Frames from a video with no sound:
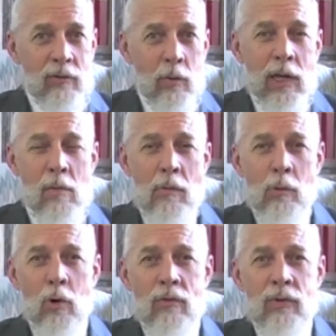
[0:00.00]
So we came up
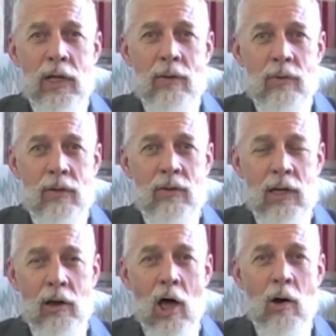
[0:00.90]
with Warrant Forgiveness,
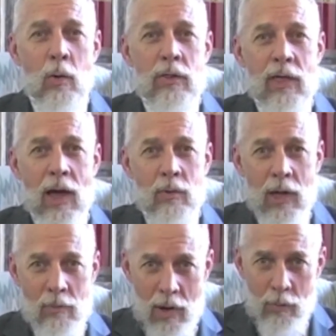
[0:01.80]
and along with that, we
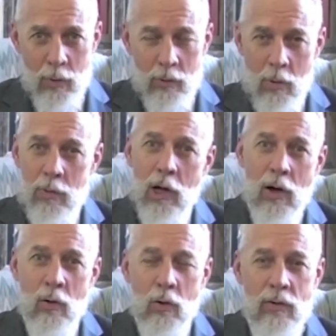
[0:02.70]
came up with what we
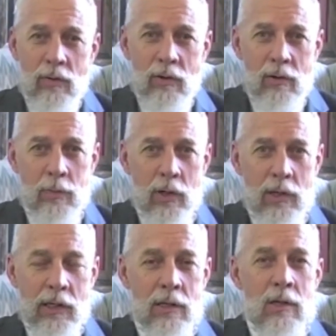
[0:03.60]
call Courts in the
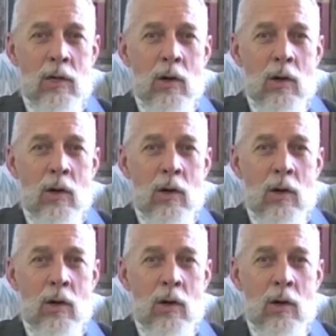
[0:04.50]
Community.